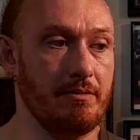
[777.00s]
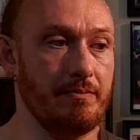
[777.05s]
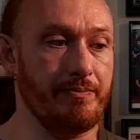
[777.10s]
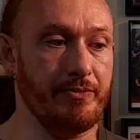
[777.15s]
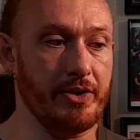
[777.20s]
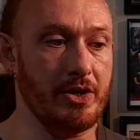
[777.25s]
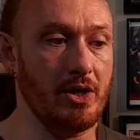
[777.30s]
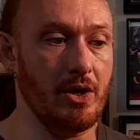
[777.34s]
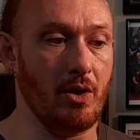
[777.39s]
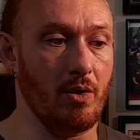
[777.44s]

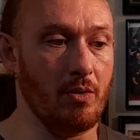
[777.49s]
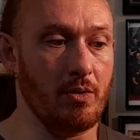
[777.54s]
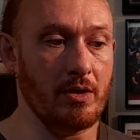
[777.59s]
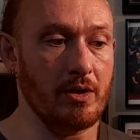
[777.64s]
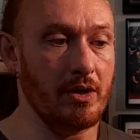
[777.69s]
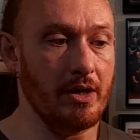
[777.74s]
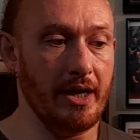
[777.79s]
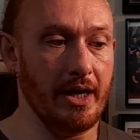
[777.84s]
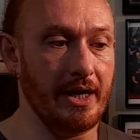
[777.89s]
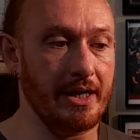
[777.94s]
you know,
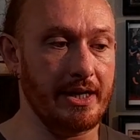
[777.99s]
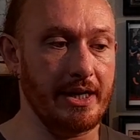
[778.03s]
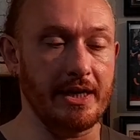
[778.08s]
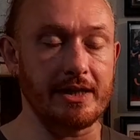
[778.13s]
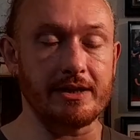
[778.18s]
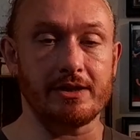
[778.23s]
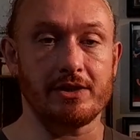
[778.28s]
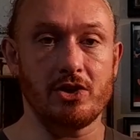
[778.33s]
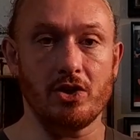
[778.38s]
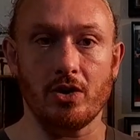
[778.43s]

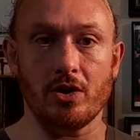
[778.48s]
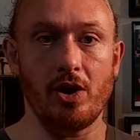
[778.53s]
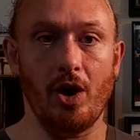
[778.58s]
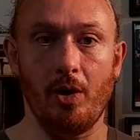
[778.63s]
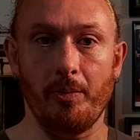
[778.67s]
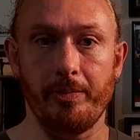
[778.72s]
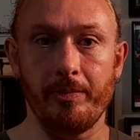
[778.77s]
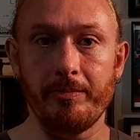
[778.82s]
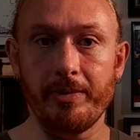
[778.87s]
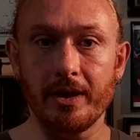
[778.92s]
against your
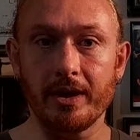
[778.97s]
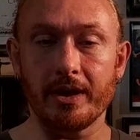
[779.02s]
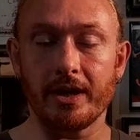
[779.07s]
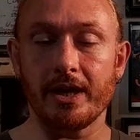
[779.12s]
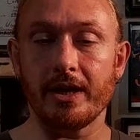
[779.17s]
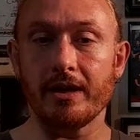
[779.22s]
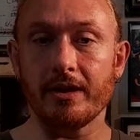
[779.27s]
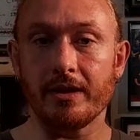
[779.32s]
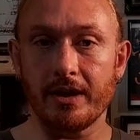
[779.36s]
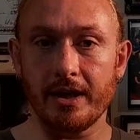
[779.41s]

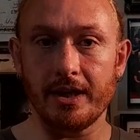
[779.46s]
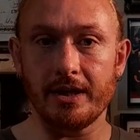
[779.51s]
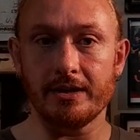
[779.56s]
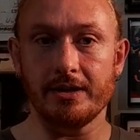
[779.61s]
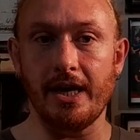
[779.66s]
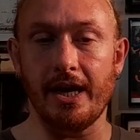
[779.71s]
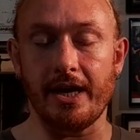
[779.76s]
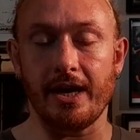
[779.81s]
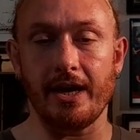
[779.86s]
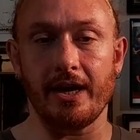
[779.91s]
culpability in
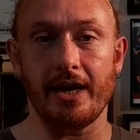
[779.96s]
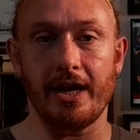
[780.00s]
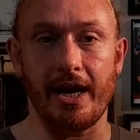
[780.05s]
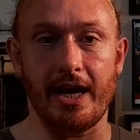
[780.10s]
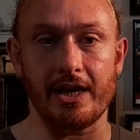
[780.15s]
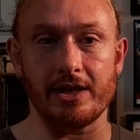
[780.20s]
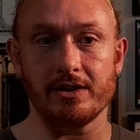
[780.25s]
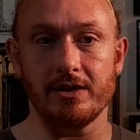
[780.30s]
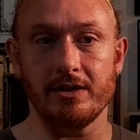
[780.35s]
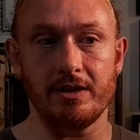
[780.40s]
taking an
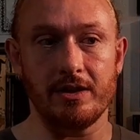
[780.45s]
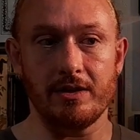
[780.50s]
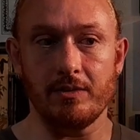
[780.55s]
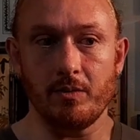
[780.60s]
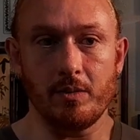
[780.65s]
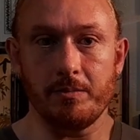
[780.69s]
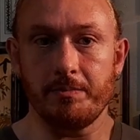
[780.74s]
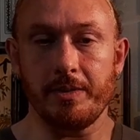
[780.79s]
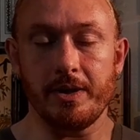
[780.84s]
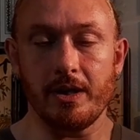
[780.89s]
action that it
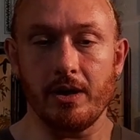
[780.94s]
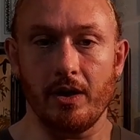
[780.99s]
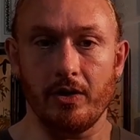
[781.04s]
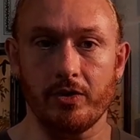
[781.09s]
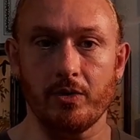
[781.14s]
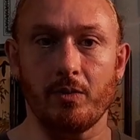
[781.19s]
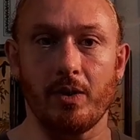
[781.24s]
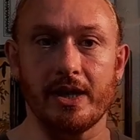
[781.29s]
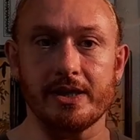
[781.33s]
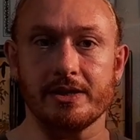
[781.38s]
would be
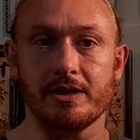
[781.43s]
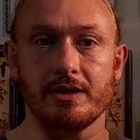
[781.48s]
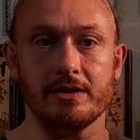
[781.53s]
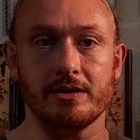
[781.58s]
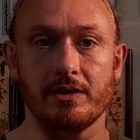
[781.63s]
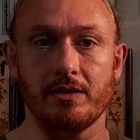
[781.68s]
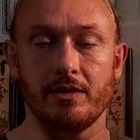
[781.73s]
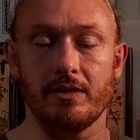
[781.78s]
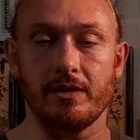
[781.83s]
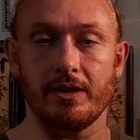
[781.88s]
otherwise
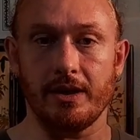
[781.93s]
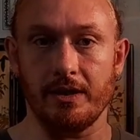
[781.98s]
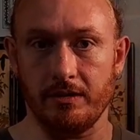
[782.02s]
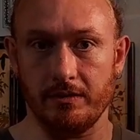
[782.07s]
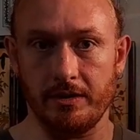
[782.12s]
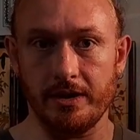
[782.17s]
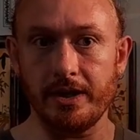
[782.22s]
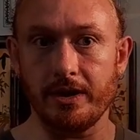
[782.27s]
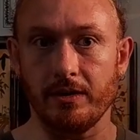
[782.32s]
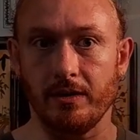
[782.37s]
considered
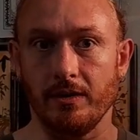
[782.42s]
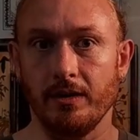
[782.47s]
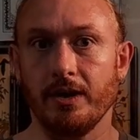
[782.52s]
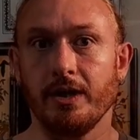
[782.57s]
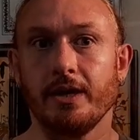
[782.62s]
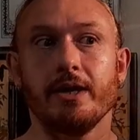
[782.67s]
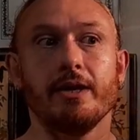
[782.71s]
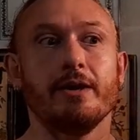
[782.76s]
illegal.